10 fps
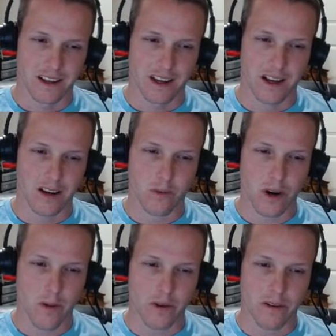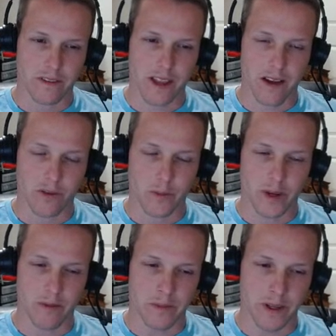Robert, that would be
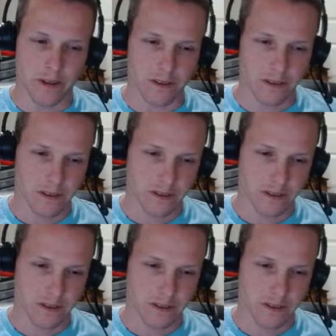a mill.